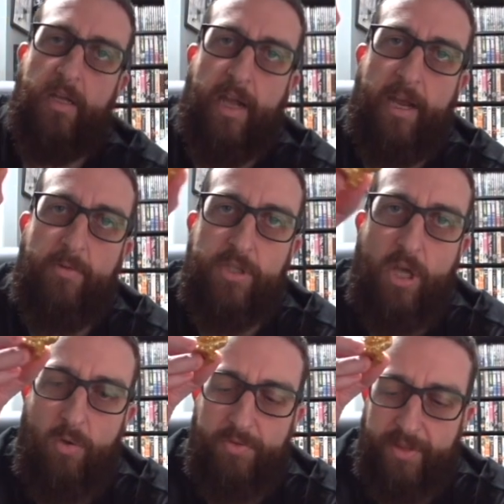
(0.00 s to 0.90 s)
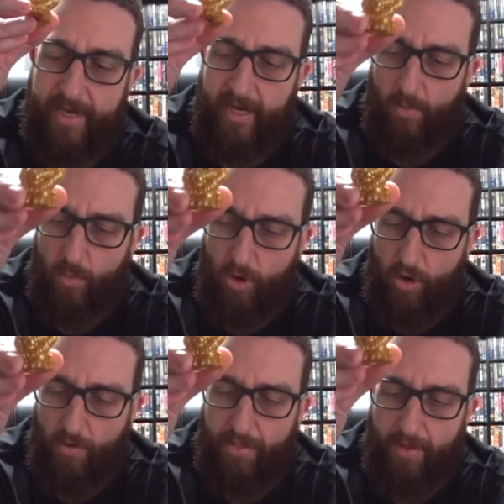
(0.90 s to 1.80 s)
End result, they are
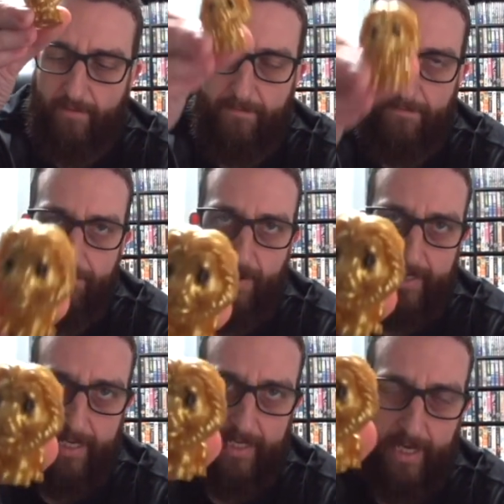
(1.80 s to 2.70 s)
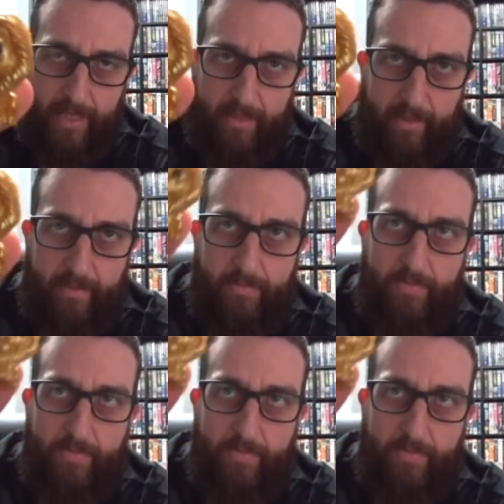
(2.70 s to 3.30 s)
worth fucking nothing.